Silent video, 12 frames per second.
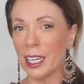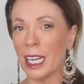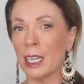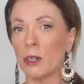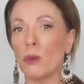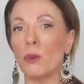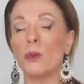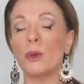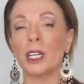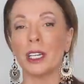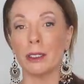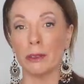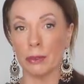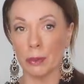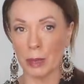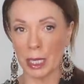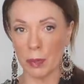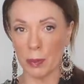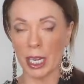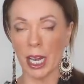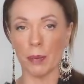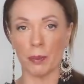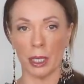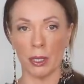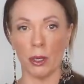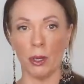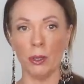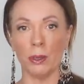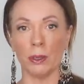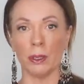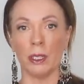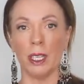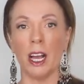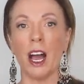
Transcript: in order for me to be happy and whole.